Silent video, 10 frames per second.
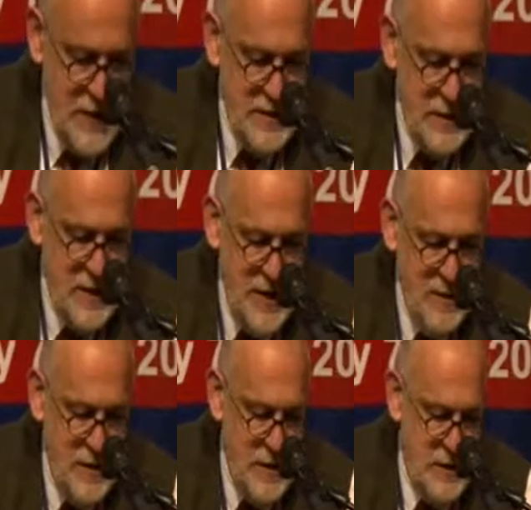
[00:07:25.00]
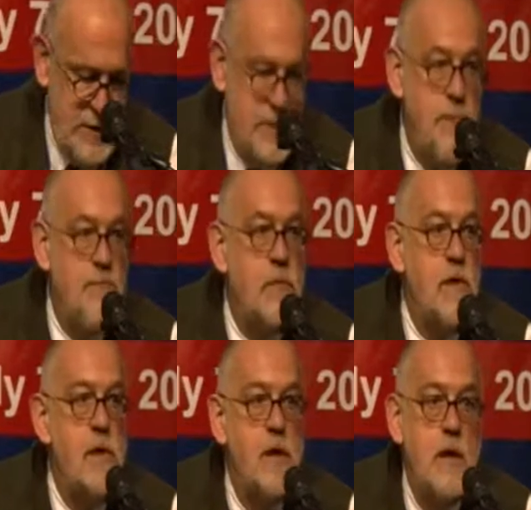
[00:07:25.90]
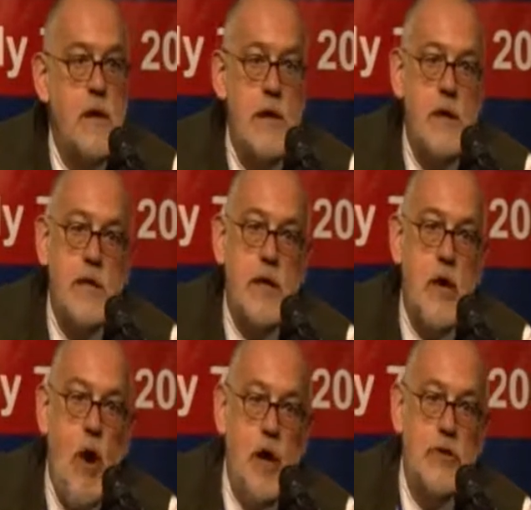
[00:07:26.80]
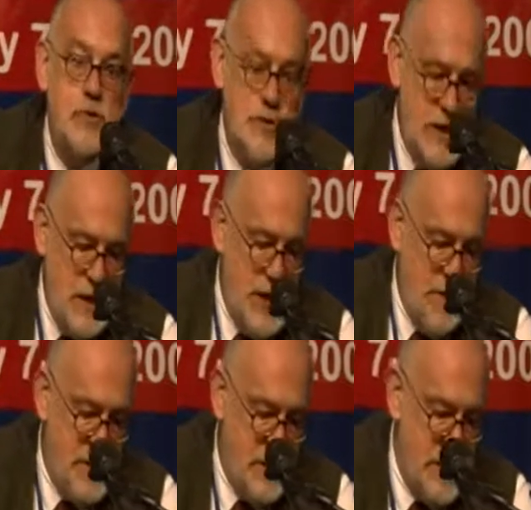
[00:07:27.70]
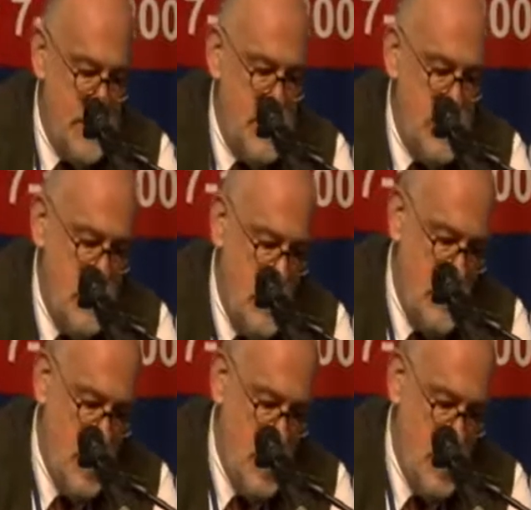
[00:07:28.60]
as capitalists, that all Jews are capitalists,